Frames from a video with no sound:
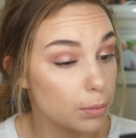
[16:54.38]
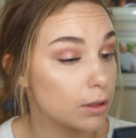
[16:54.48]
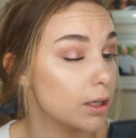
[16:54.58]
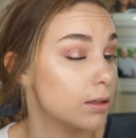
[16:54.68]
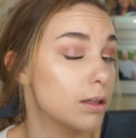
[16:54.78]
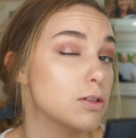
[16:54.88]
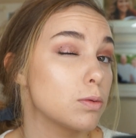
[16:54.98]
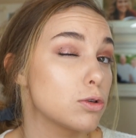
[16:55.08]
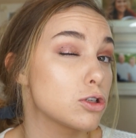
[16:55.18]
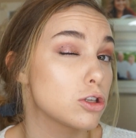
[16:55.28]
but like this
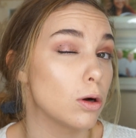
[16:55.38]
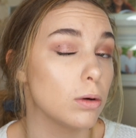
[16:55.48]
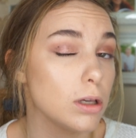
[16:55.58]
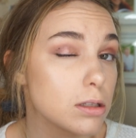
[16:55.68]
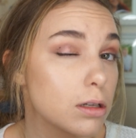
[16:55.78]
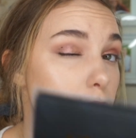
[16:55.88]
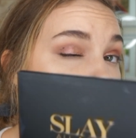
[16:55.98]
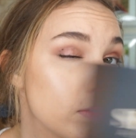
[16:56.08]
one's so easy to get